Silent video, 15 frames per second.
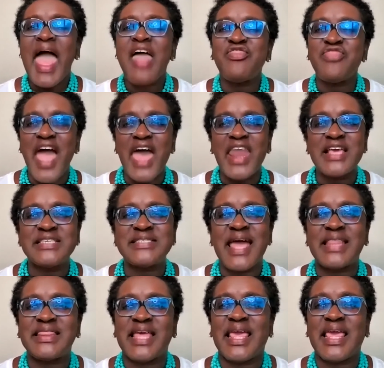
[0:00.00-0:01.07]
And that is
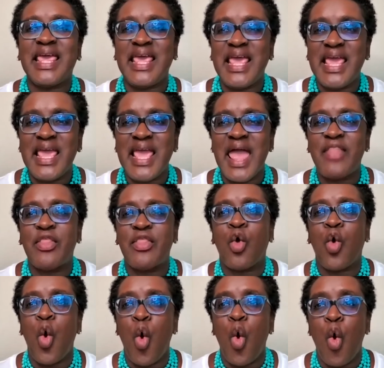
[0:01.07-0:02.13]
at the key and
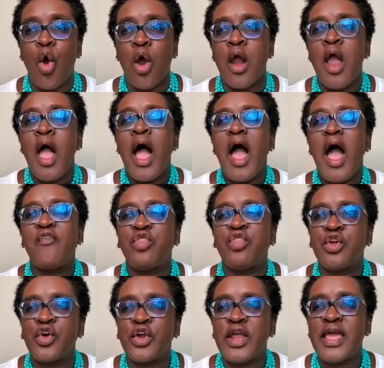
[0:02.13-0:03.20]
the core
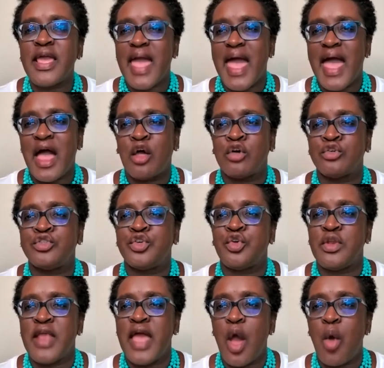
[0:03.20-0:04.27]
of learning how
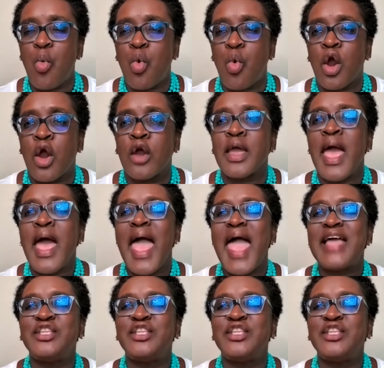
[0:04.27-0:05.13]
to network